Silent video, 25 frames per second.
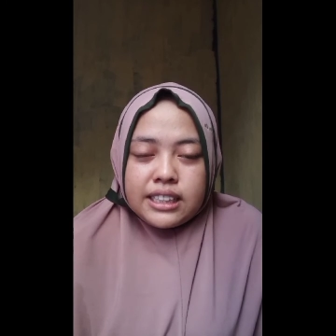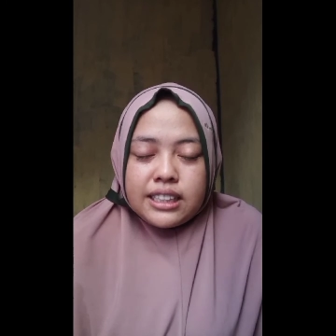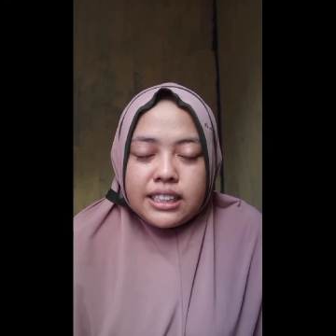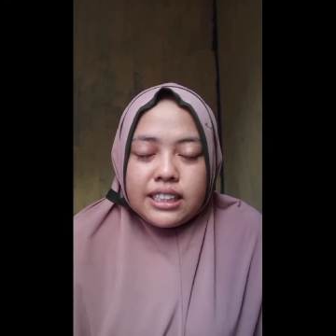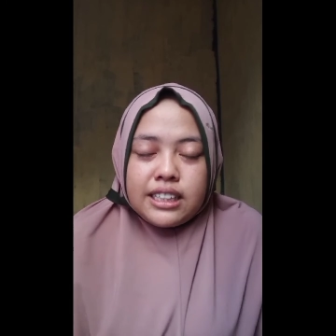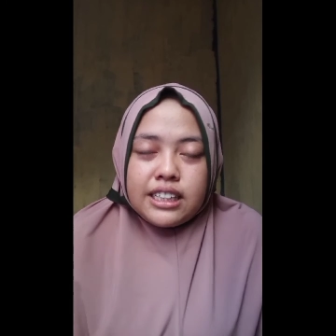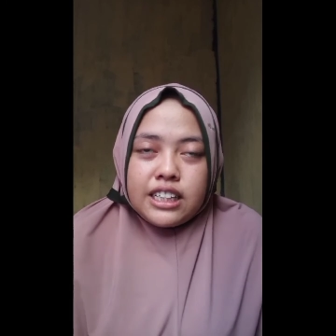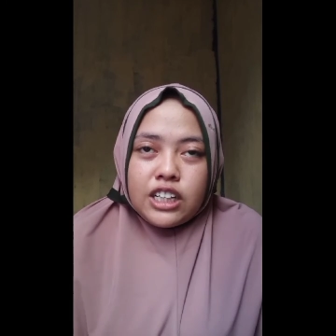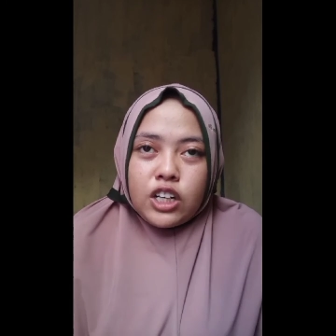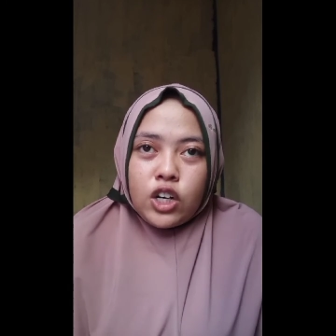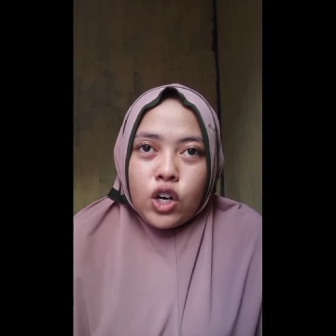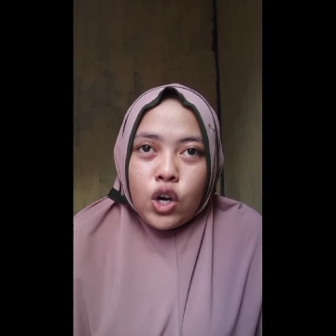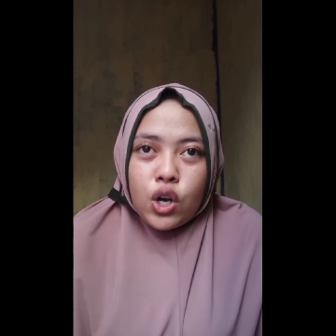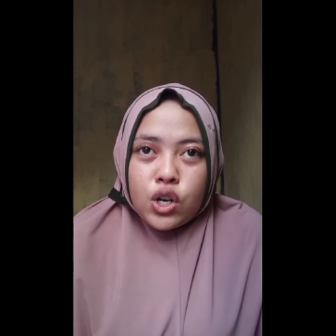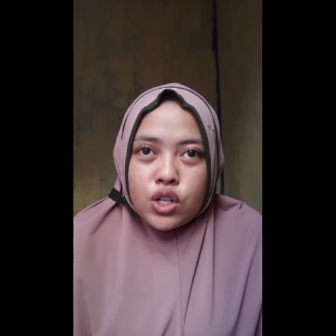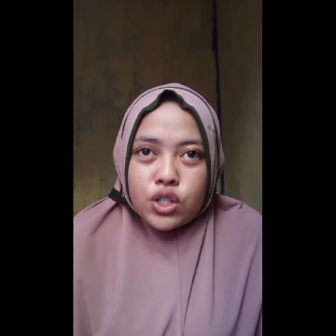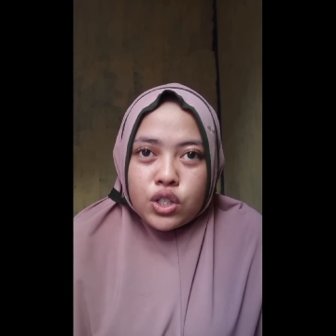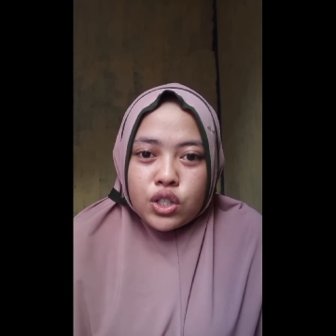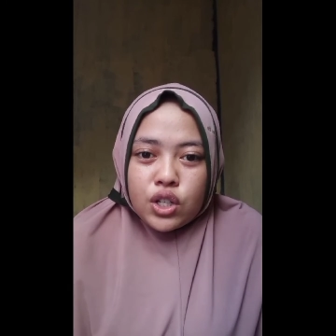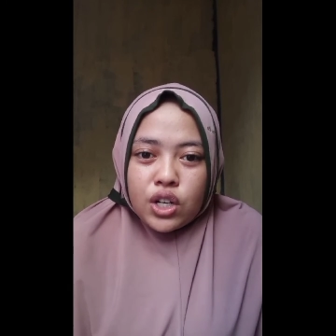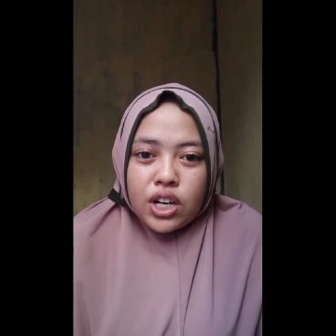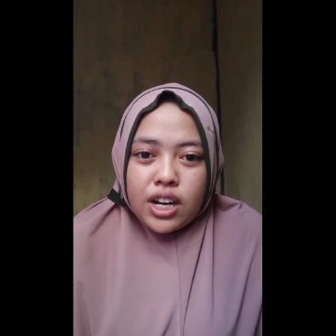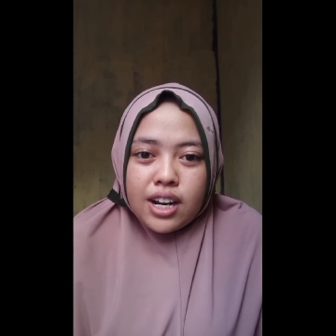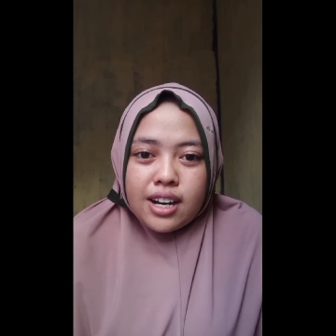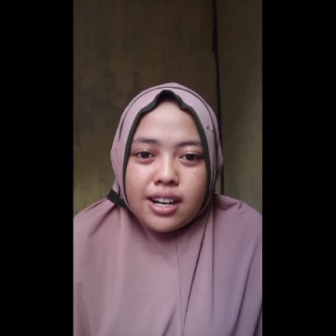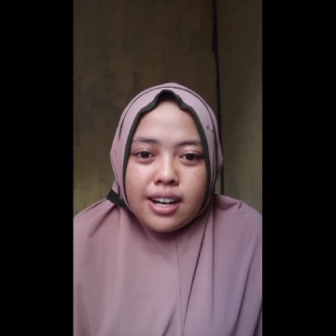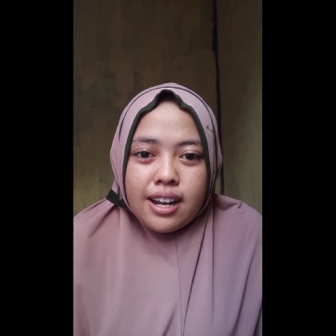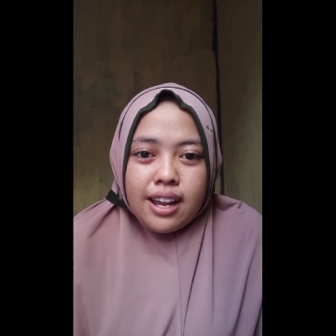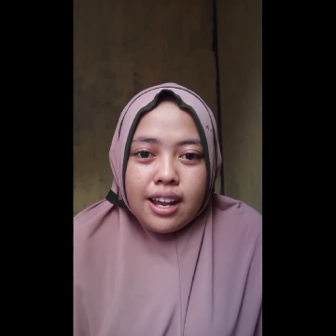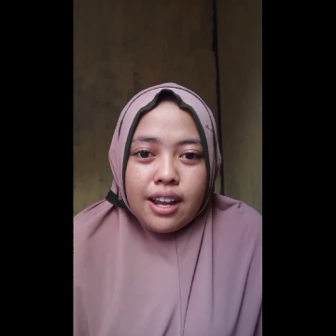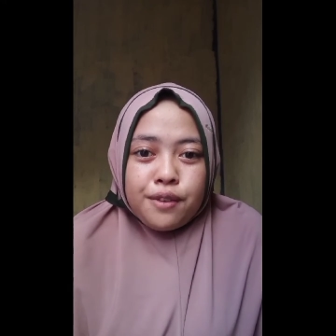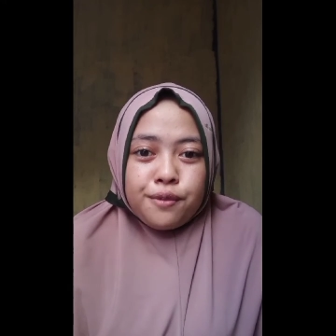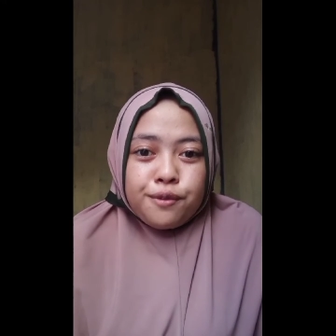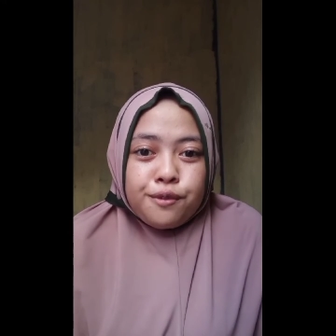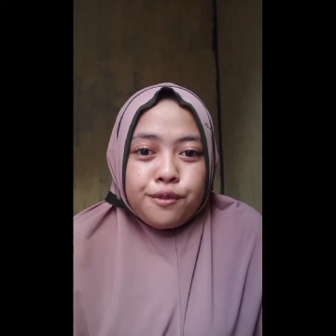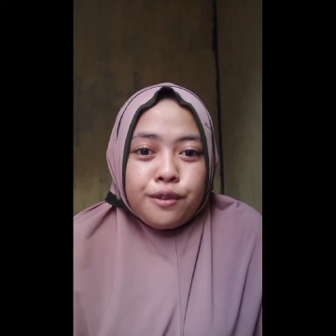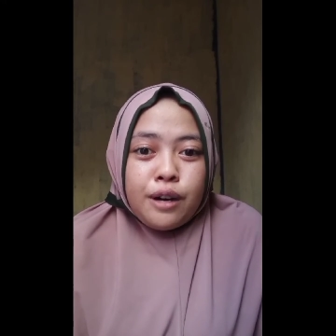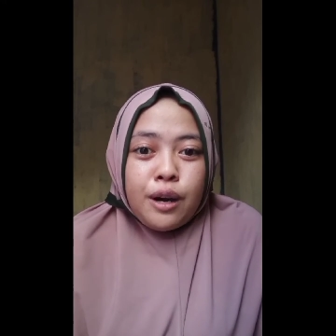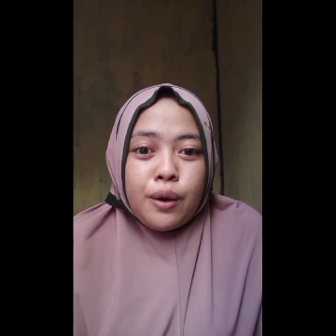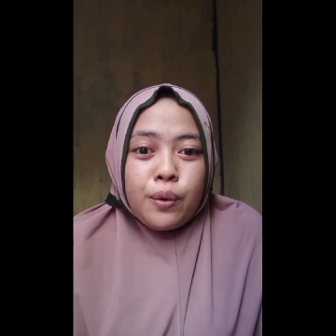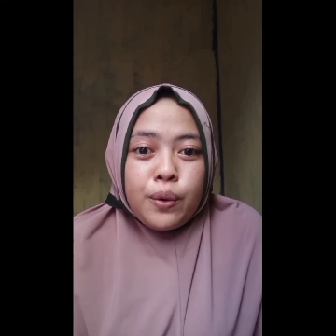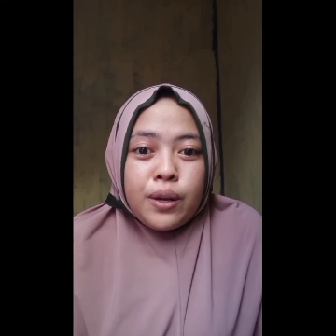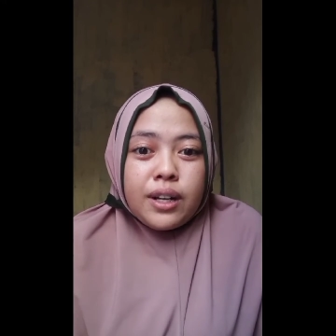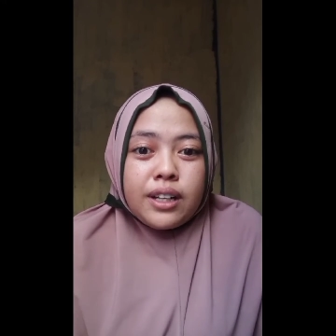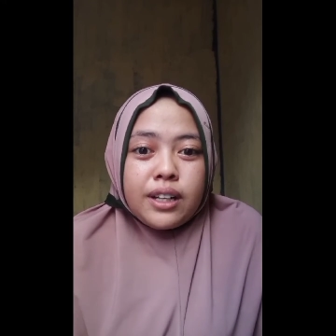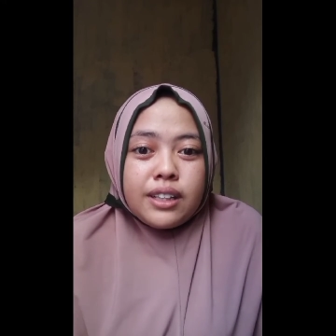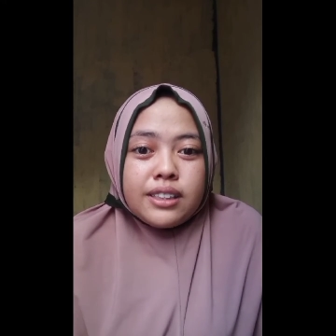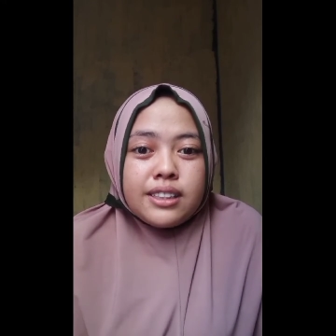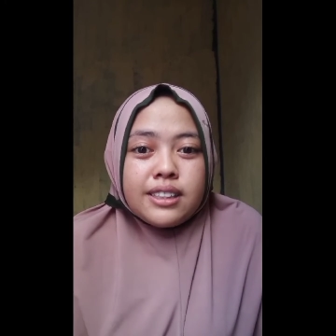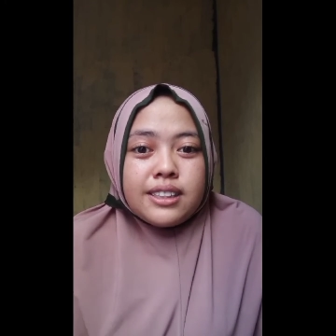the consonant and
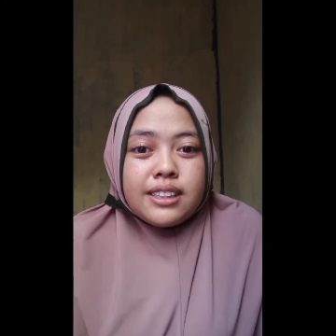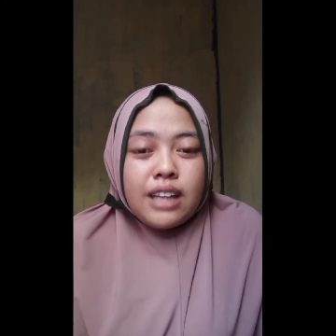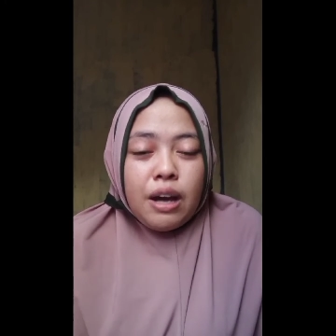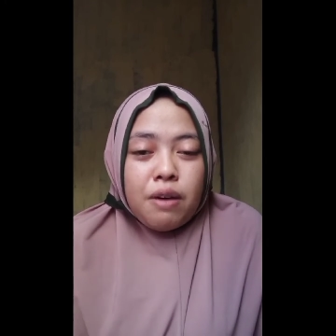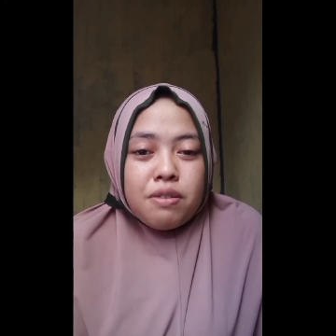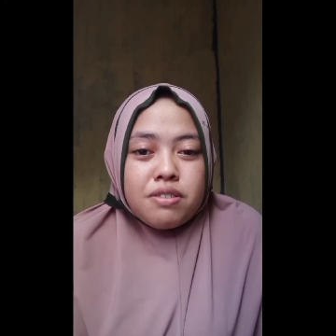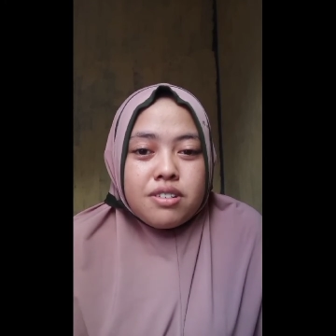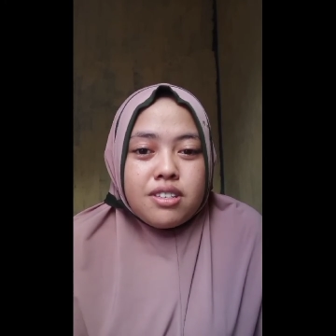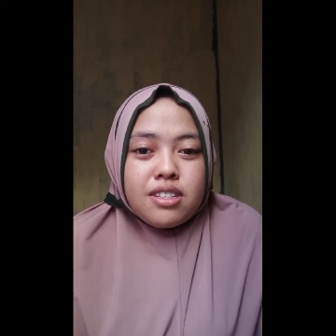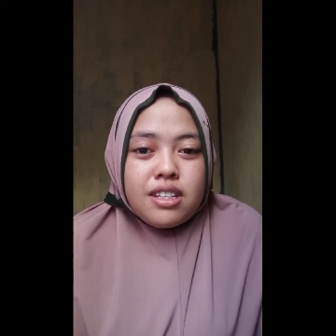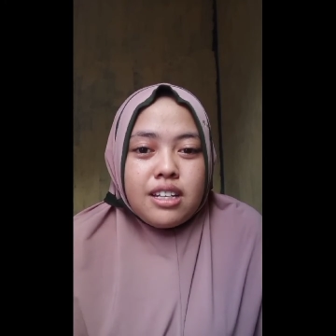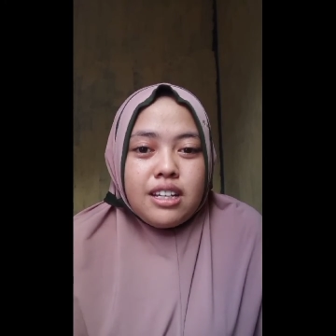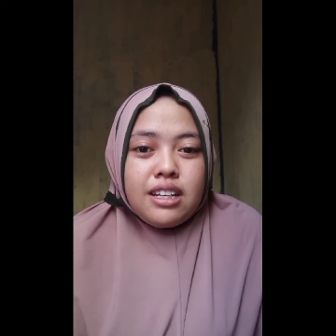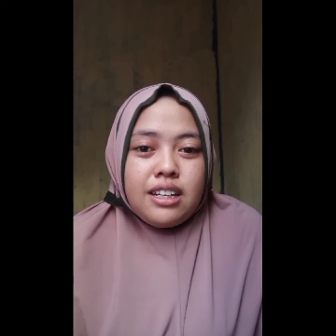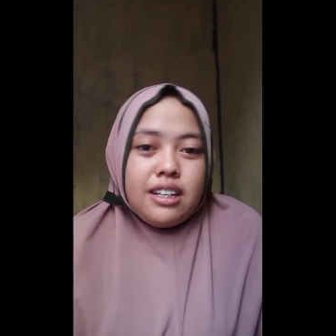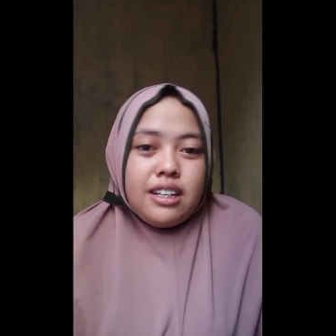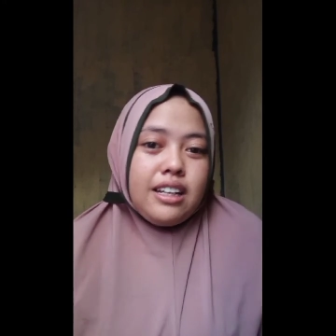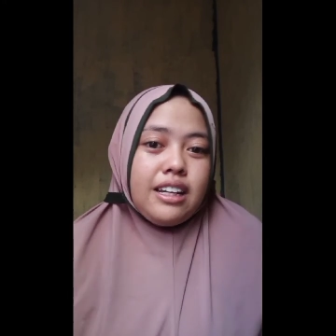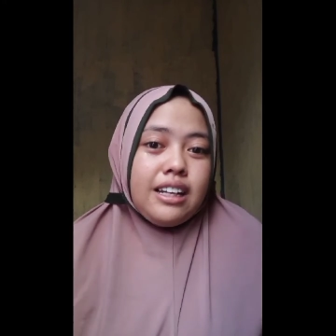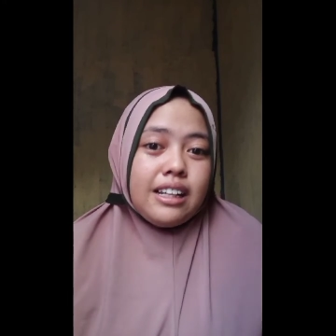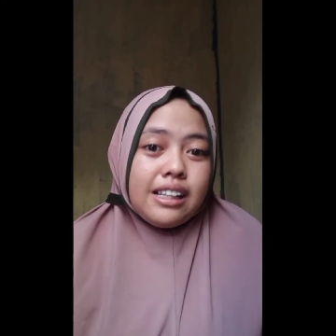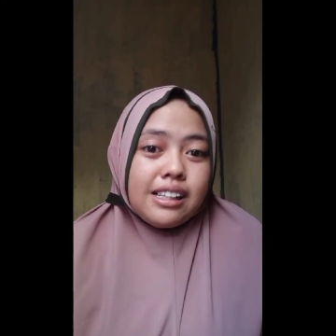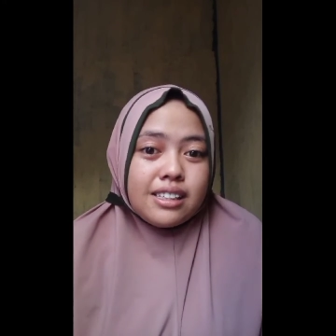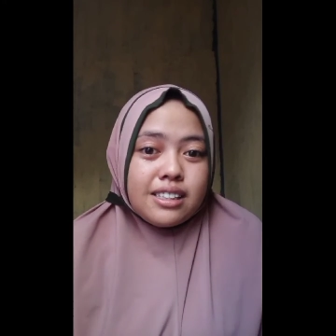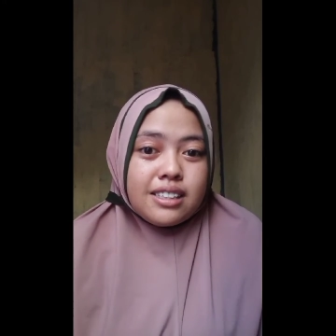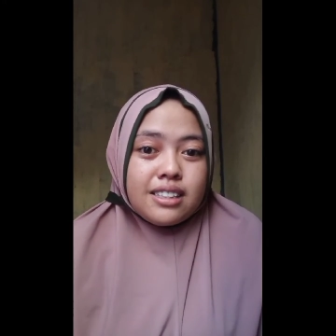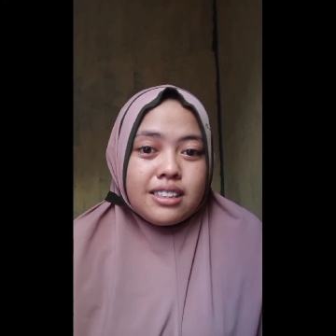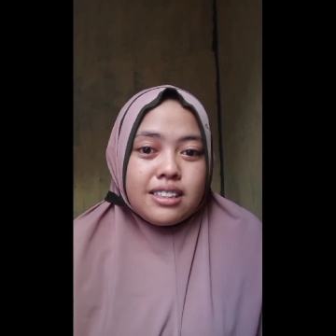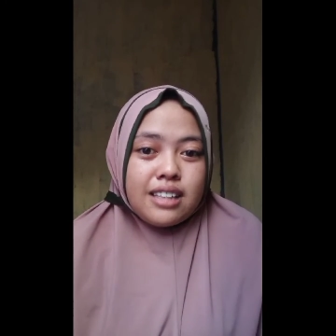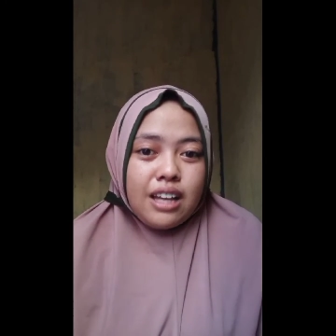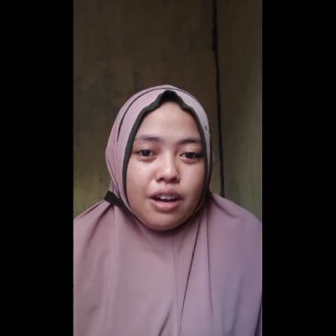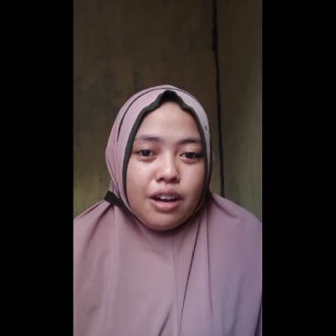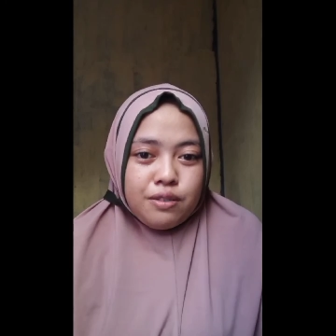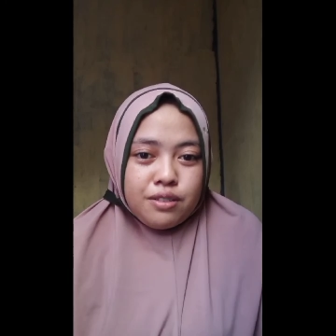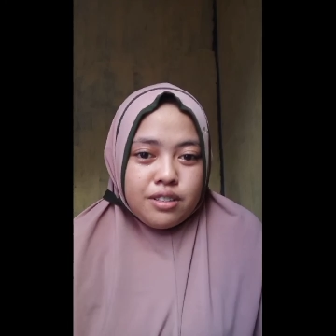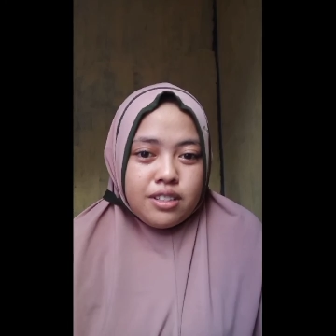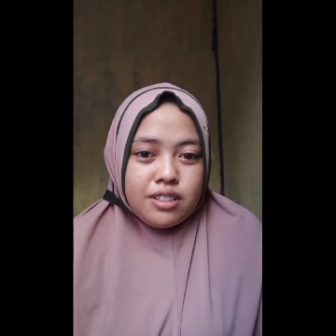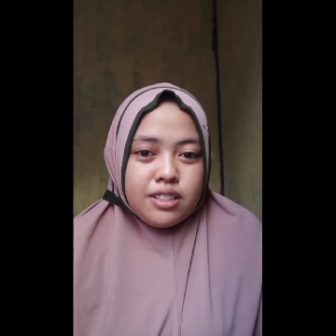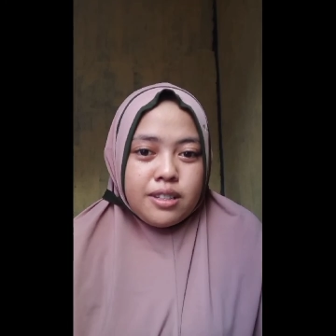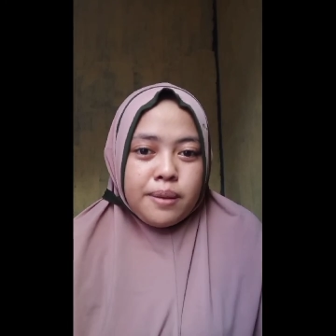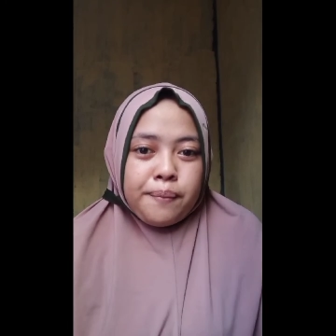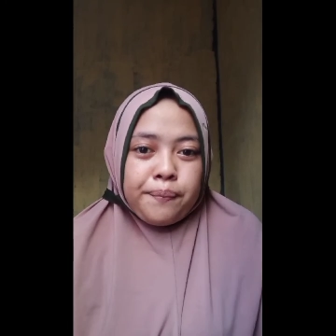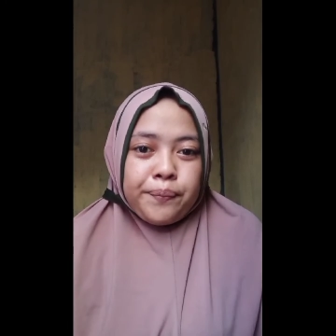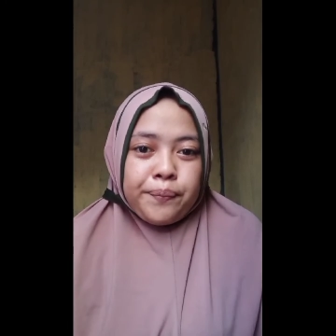vowel sounds in English sounds.